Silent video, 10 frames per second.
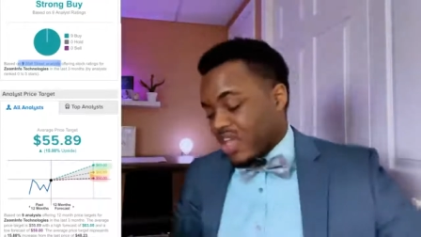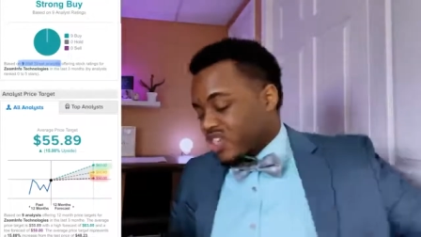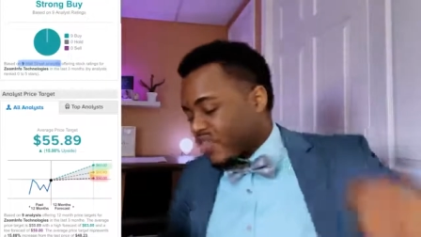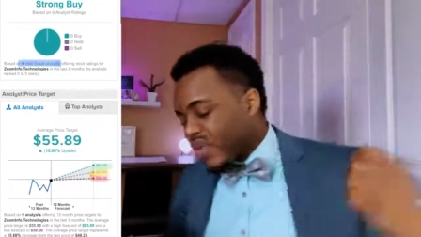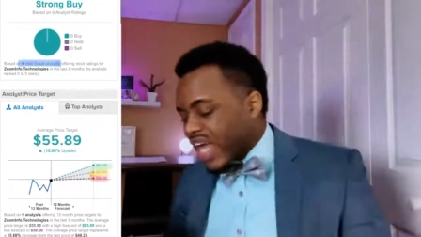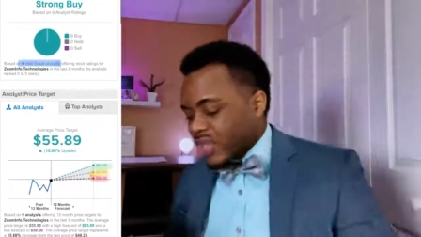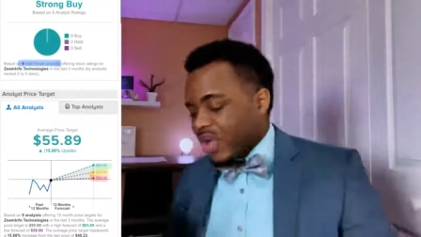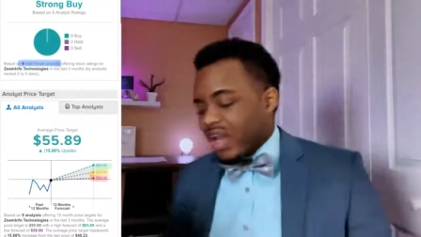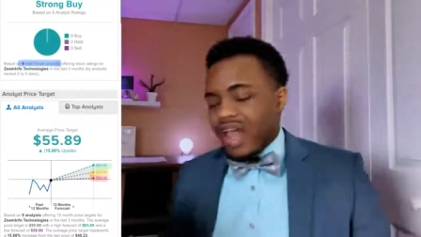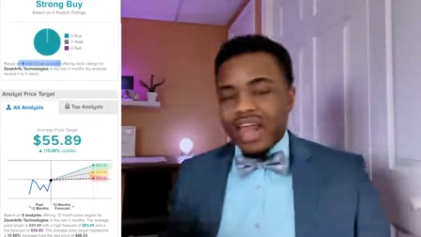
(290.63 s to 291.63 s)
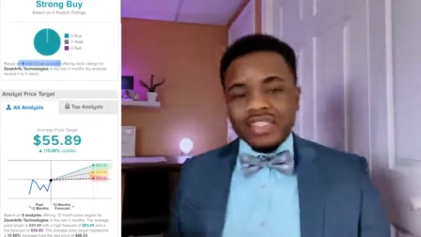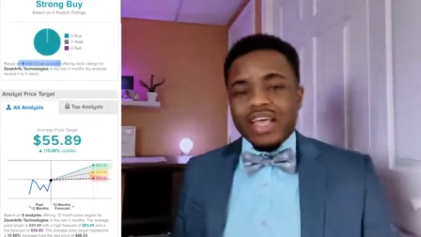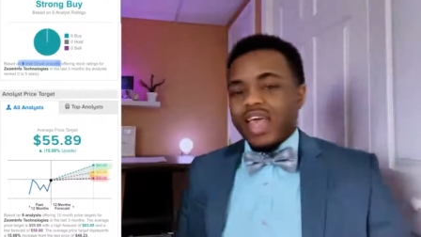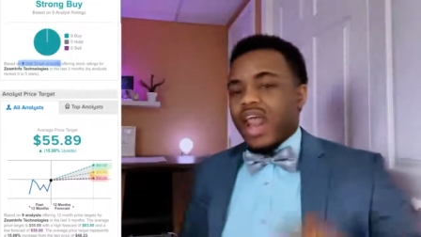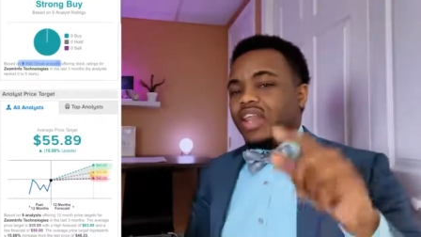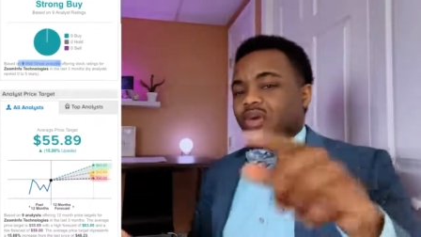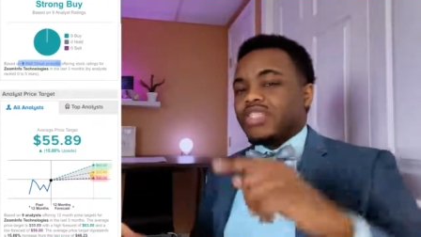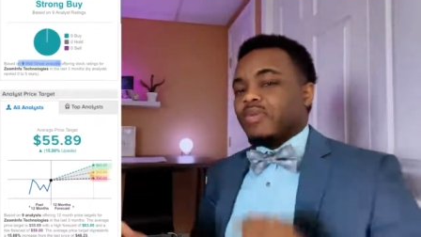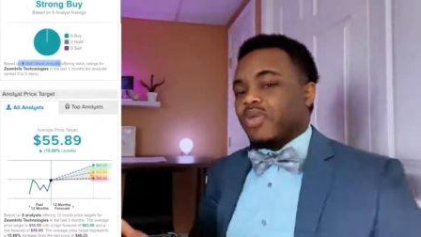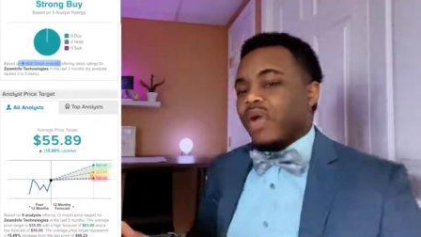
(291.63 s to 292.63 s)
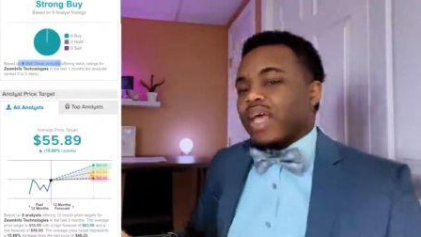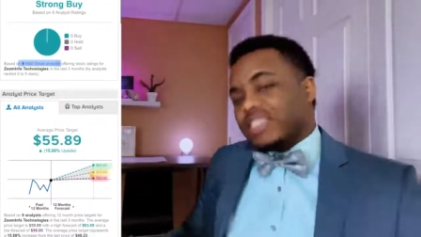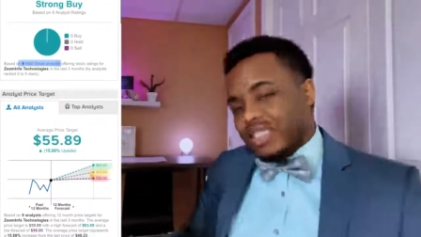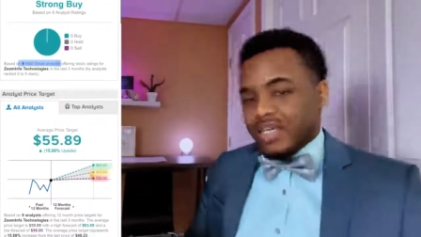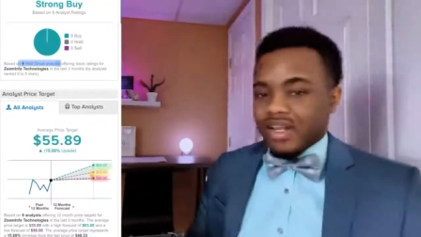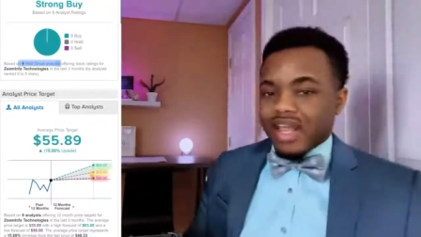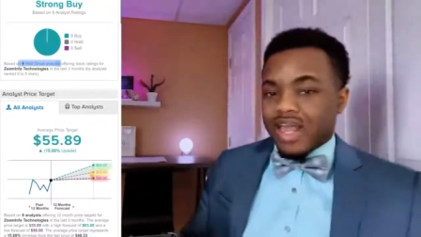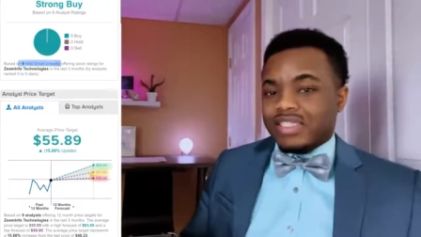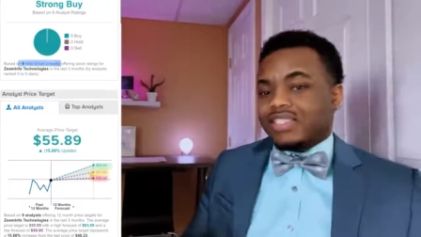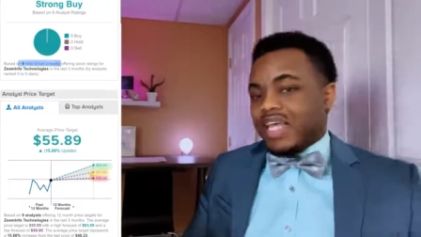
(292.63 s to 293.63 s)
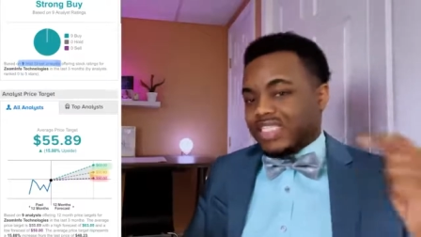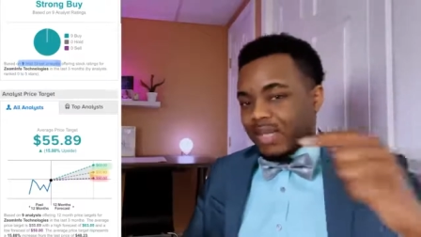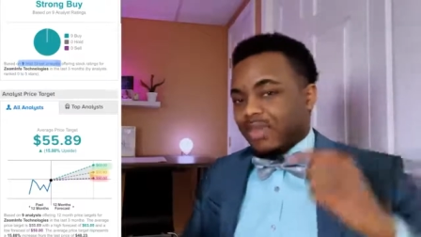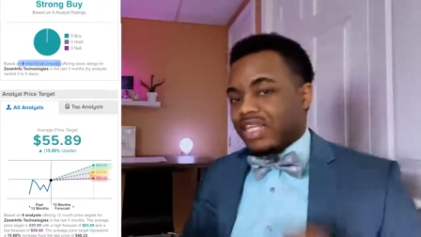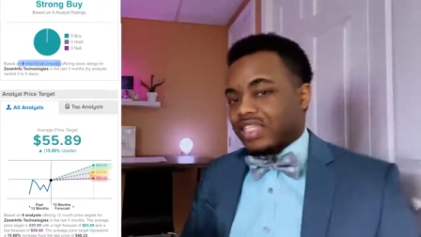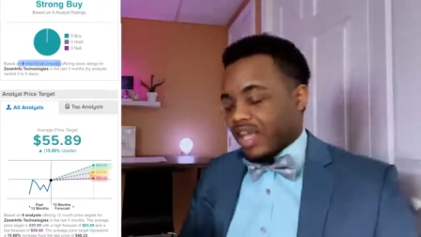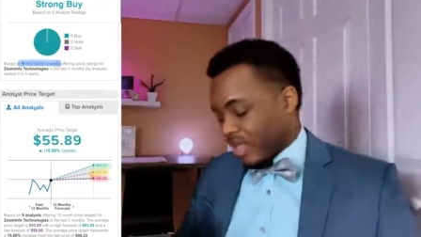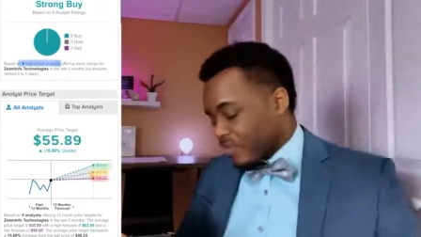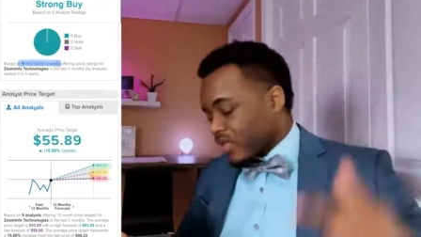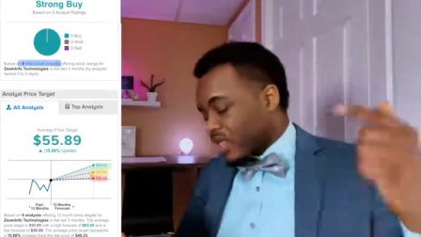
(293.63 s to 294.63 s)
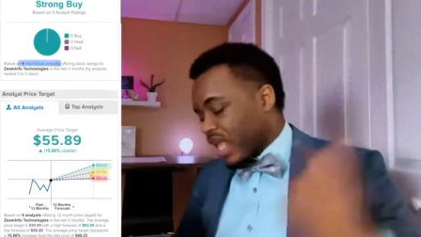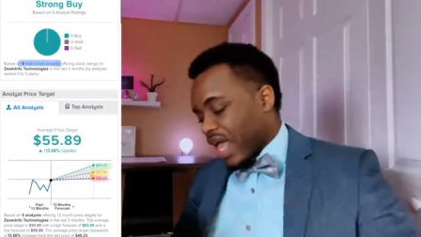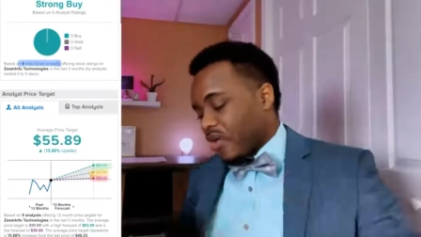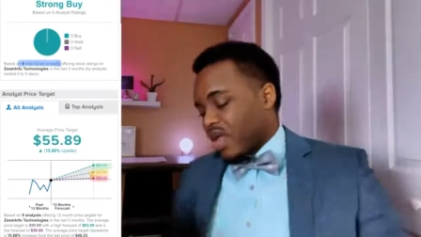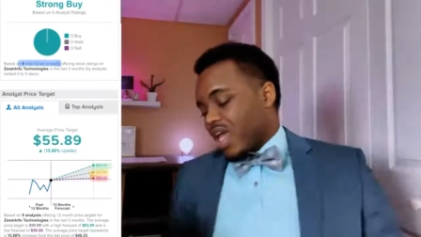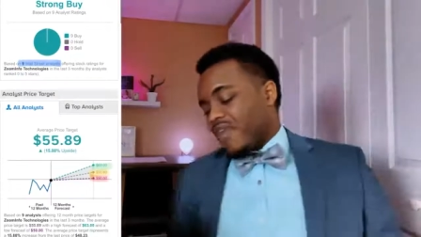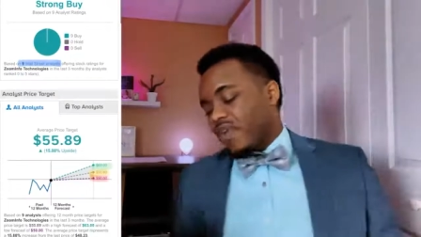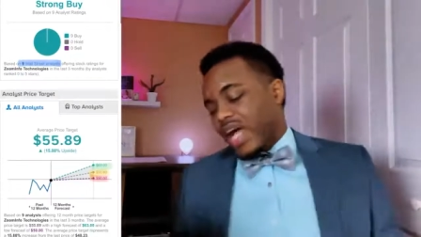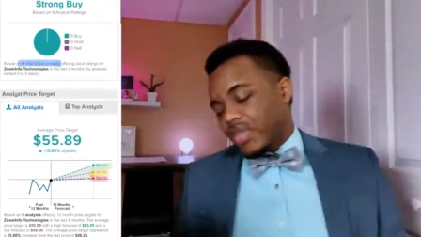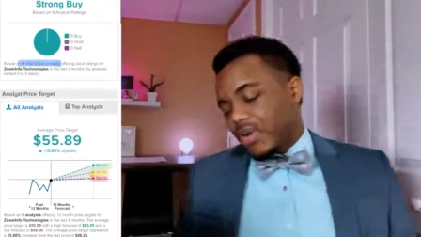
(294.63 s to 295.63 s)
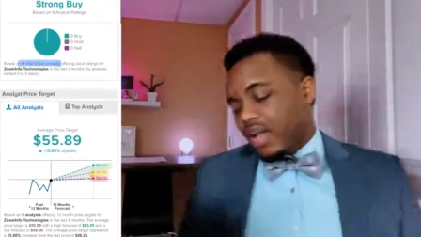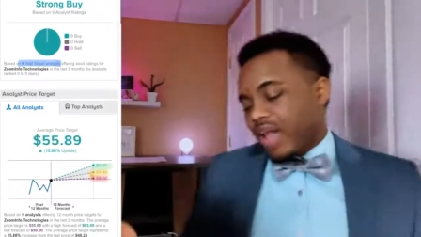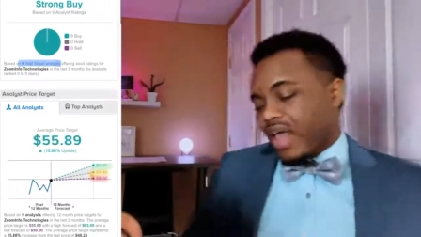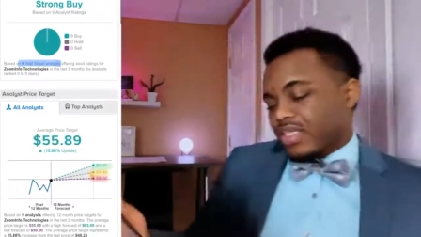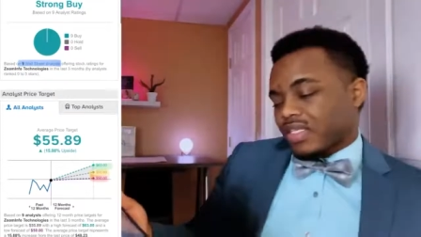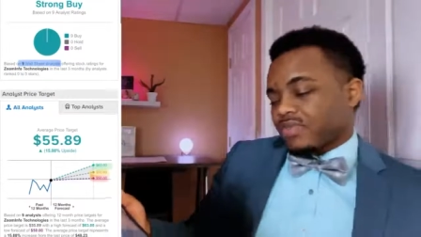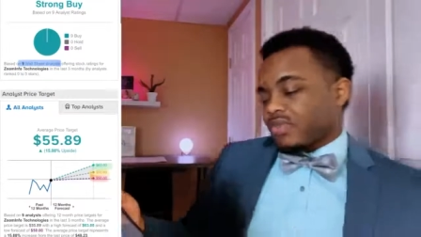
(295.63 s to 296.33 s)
So if you got $300, and I know some of you got $600 because that stimulus check. Now, if you got $300,